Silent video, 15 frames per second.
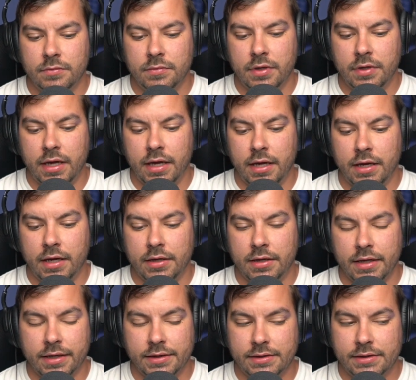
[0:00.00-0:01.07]

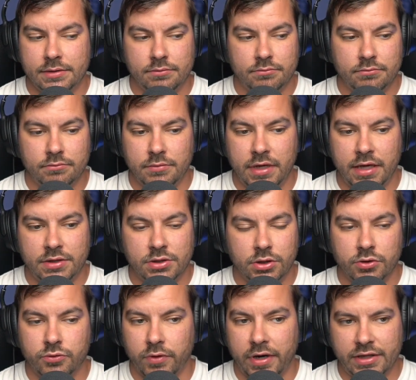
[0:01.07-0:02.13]
it's a
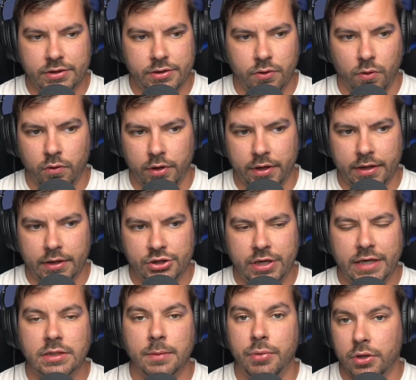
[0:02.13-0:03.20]
great story. She
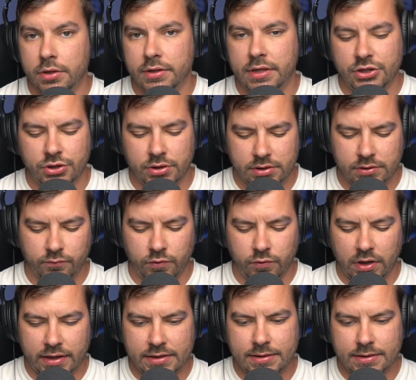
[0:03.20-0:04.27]
has a book that just
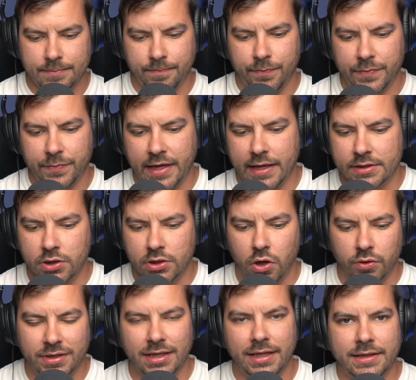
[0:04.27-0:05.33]
released that is
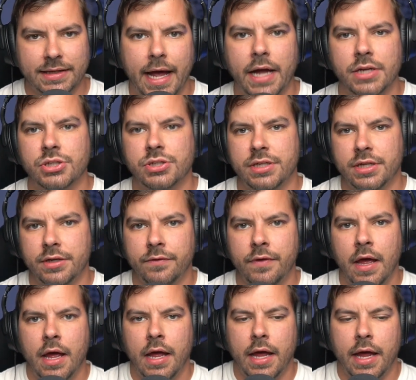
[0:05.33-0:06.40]
called Delete the Adjective,
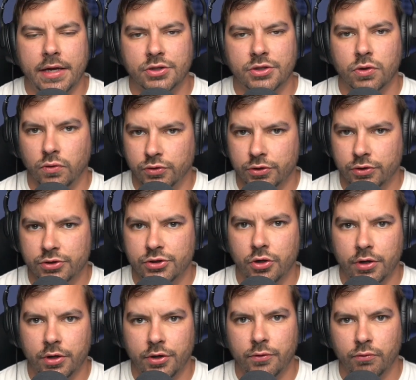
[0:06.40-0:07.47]
A Soldier's
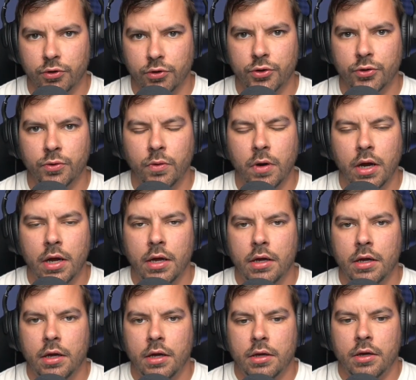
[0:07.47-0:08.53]
Journey Through
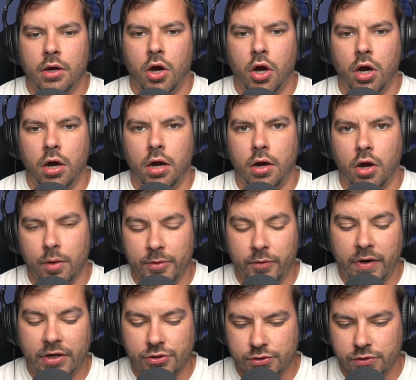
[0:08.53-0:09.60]
Army
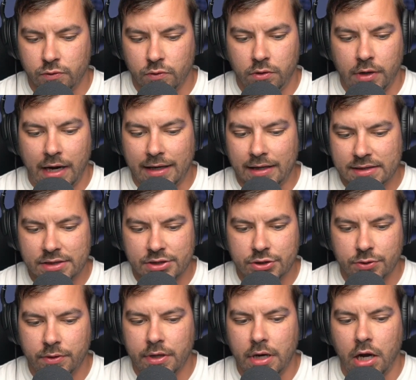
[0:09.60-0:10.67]
Ranger School. I listened
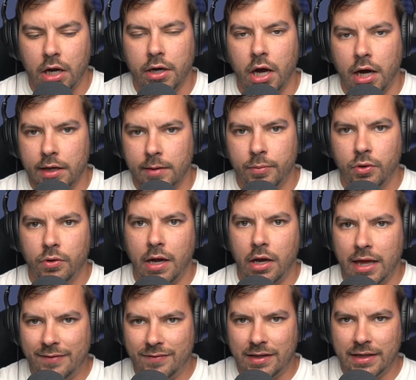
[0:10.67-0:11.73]
to it on Audible. I'll
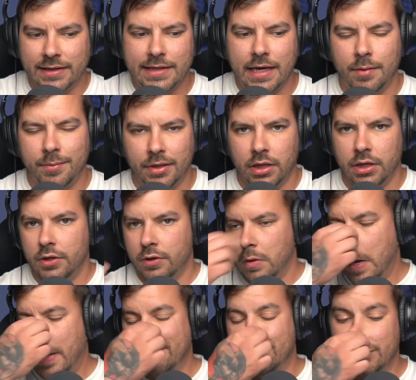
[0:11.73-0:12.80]
have a link down
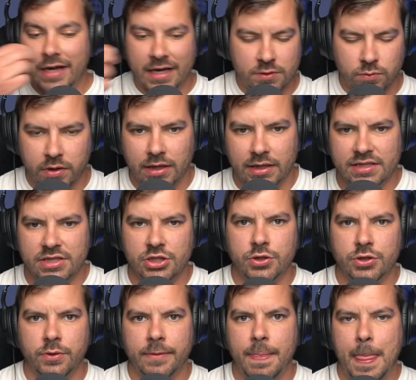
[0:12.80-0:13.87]
below if you guys want to listen
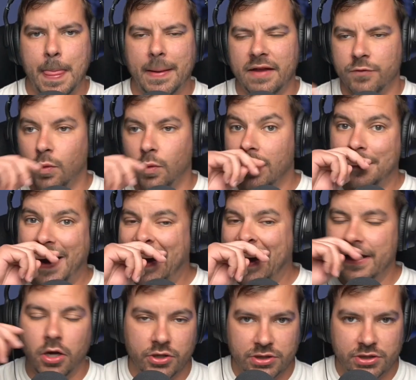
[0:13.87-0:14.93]
to it. If you want to buy
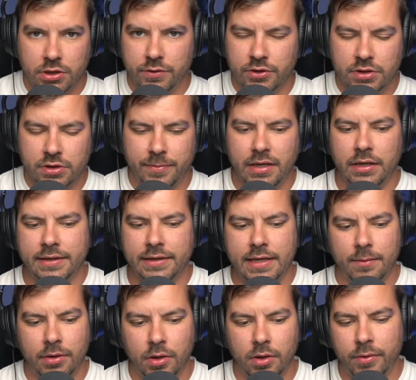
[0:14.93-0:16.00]
it also, there's going to be a link
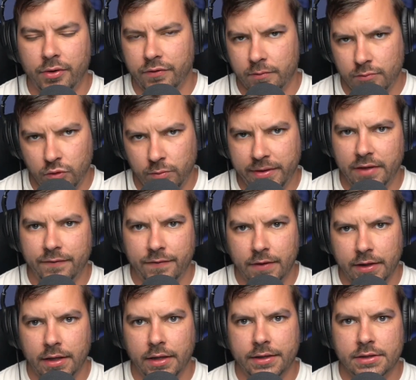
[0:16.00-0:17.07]
down below. Both of them will be
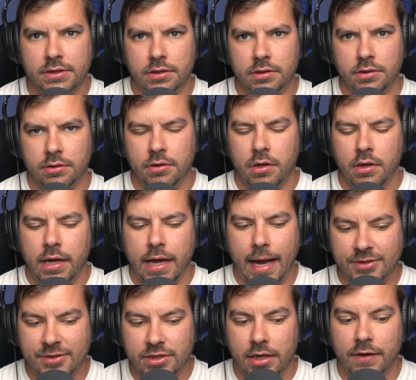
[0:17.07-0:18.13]
affiliate links to
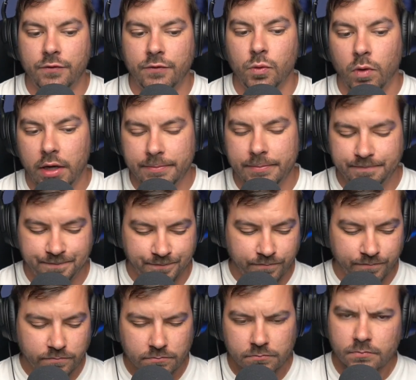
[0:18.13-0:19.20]
Amazon if you want
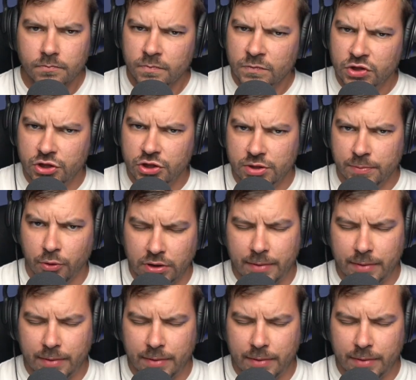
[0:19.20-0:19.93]
to support the